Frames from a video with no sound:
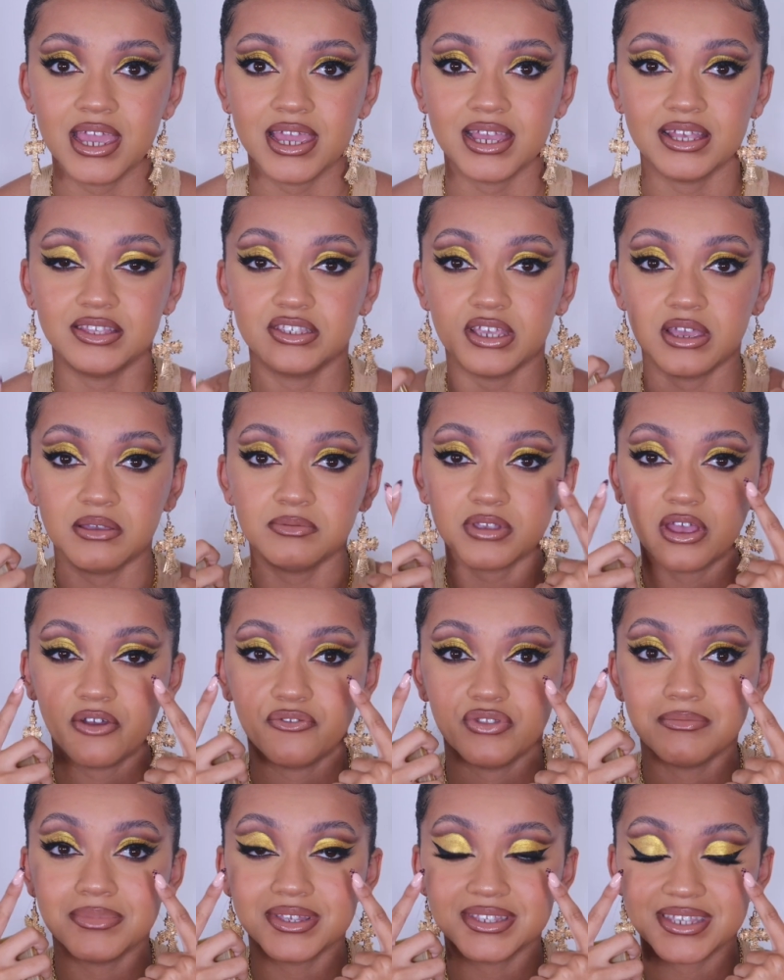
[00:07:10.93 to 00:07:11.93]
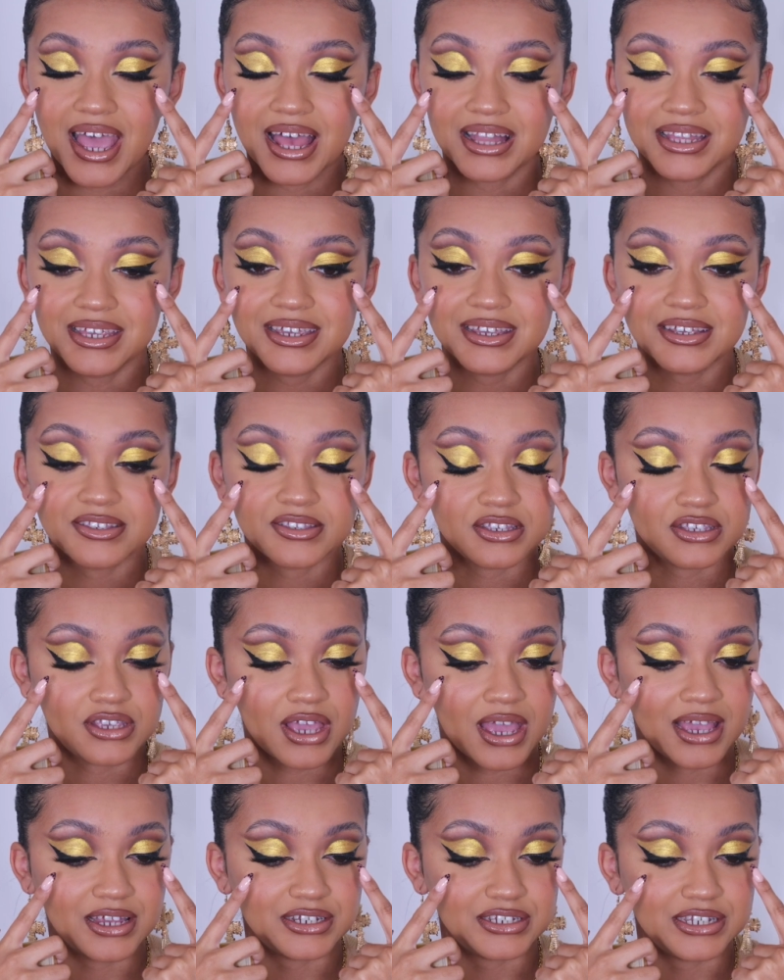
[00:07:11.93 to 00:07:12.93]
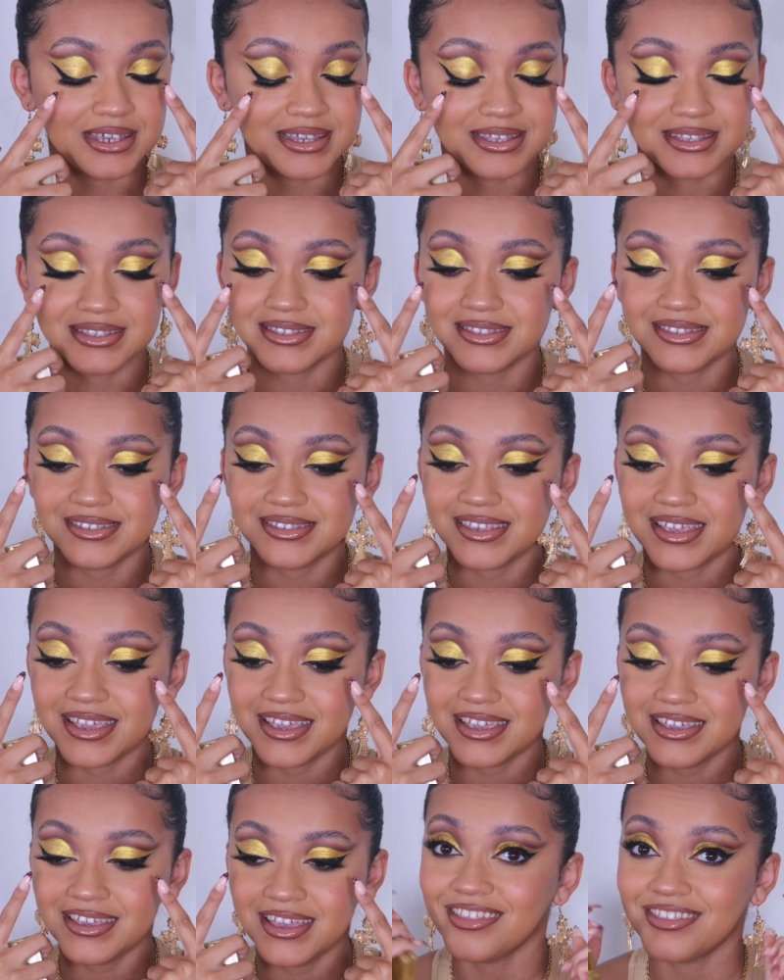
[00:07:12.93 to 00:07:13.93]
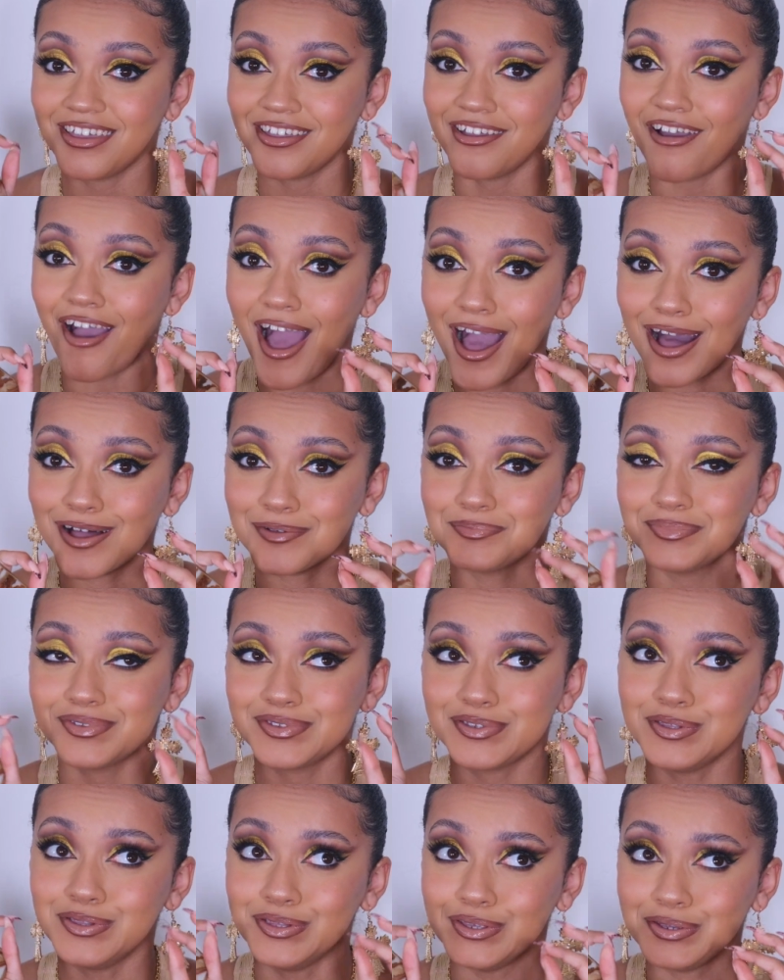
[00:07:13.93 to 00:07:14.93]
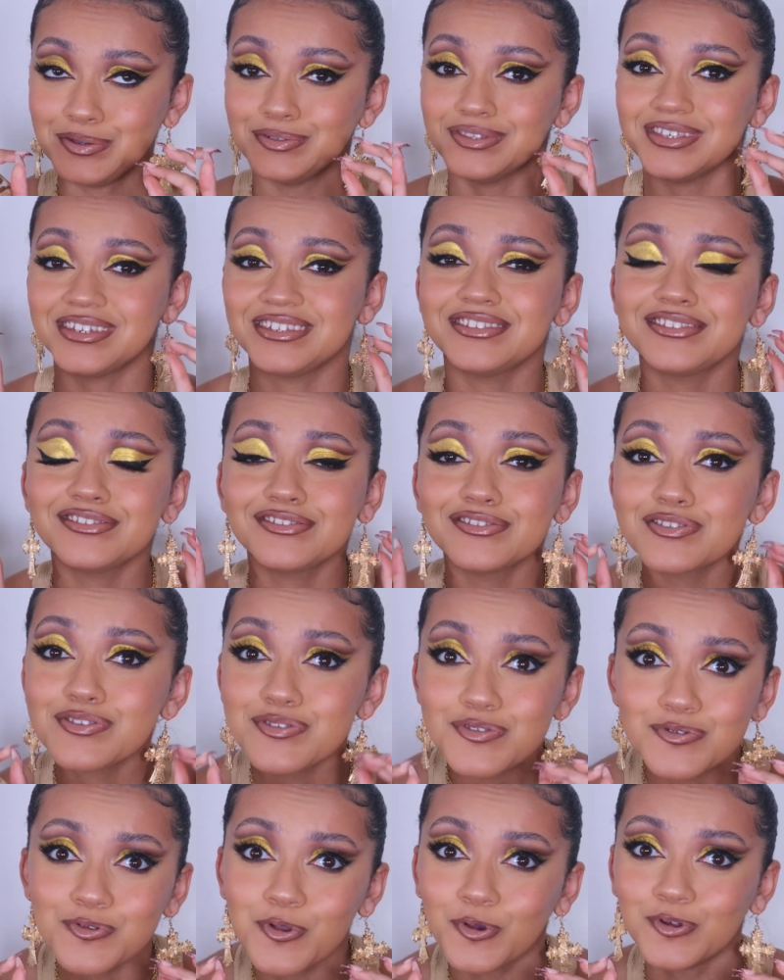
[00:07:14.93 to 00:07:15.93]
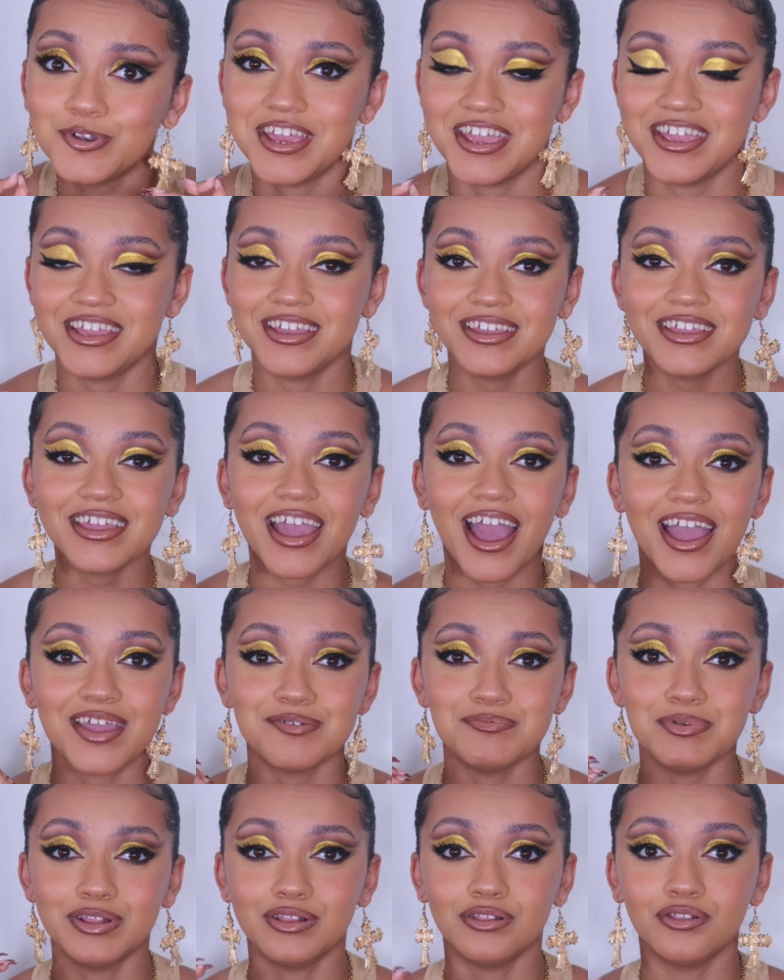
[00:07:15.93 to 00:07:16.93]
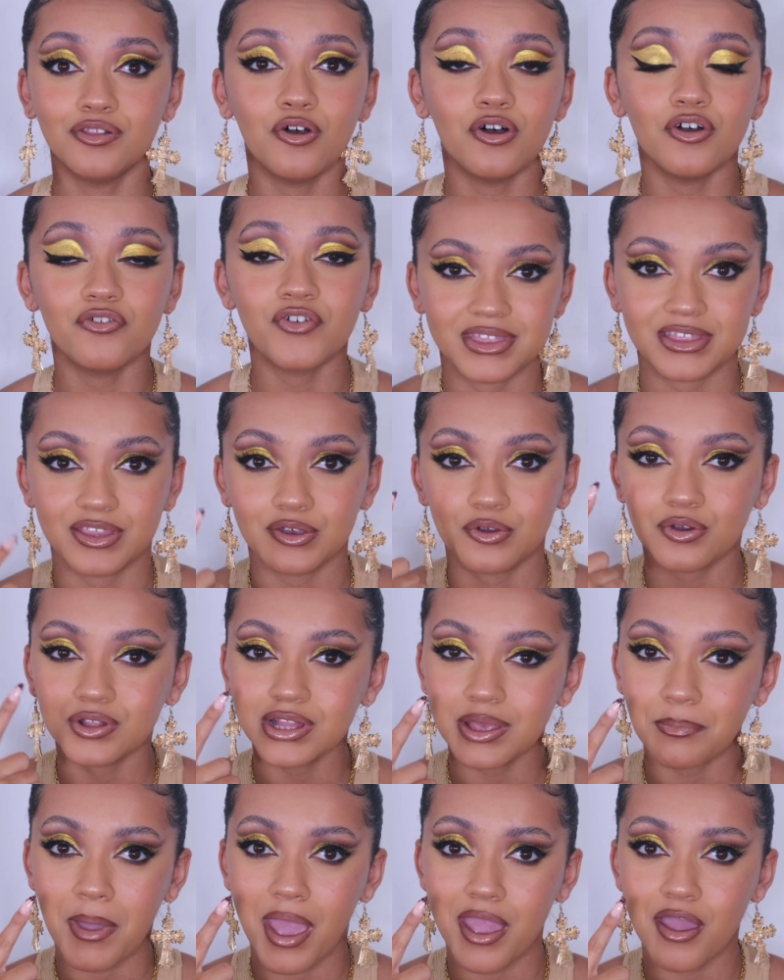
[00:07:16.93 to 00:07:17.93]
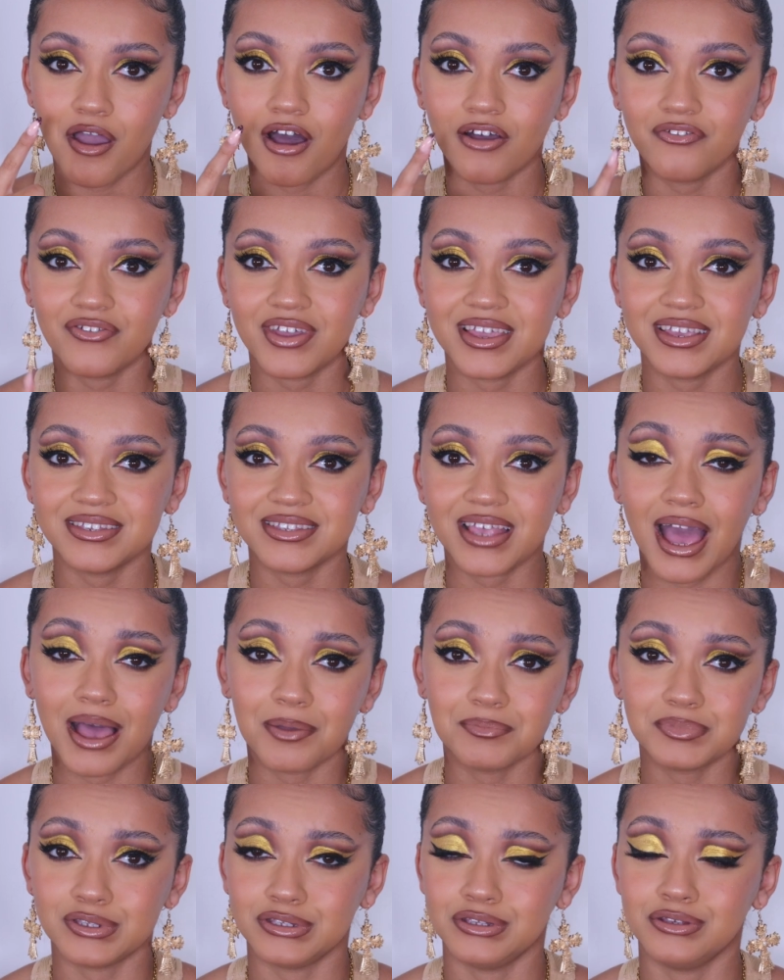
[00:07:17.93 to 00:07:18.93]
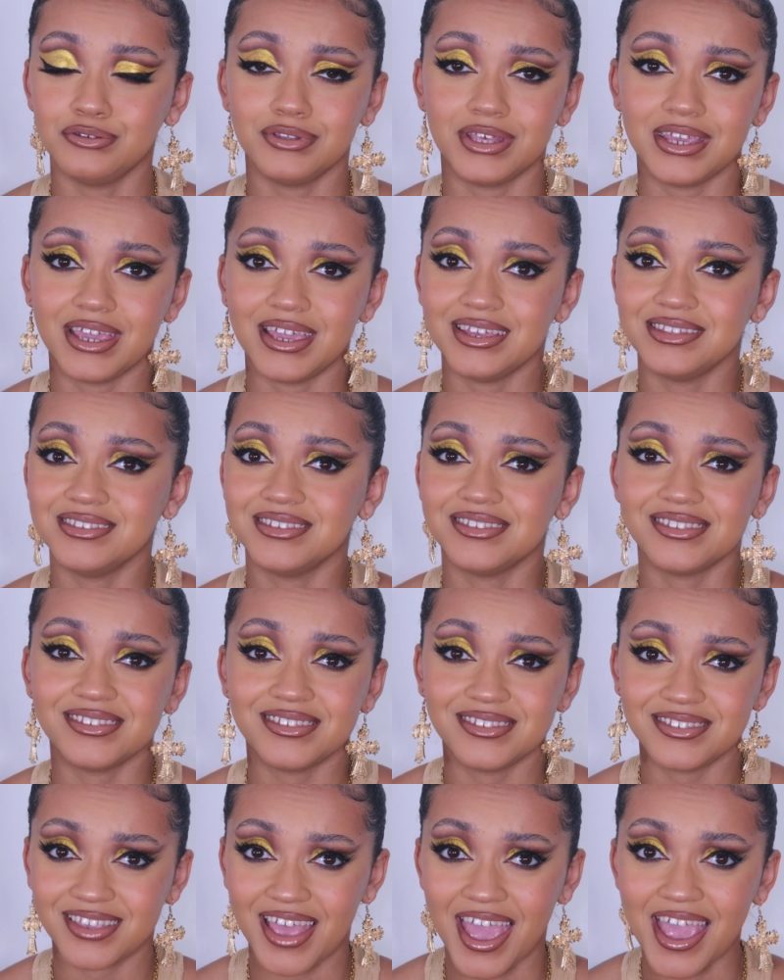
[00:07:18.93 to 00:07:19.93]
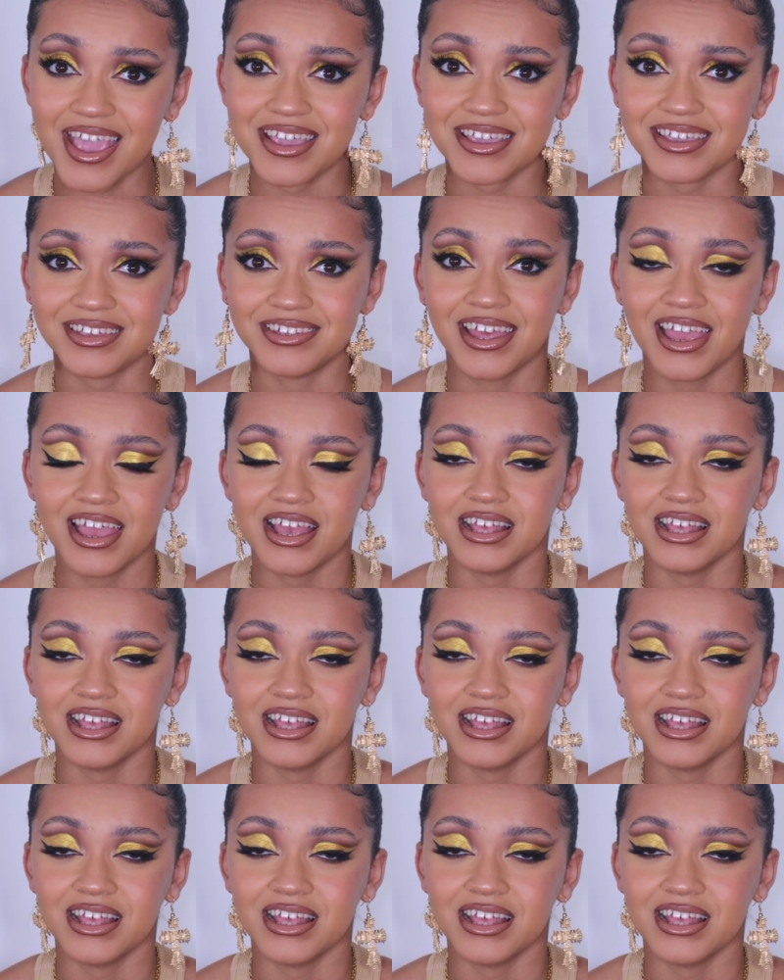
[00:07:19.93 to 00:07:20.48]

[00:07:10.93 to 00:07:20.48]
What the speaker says: In terms of the metallics, as you can see, they are absolutely stunning. I'm in love. The colour payoff is absolutely insane.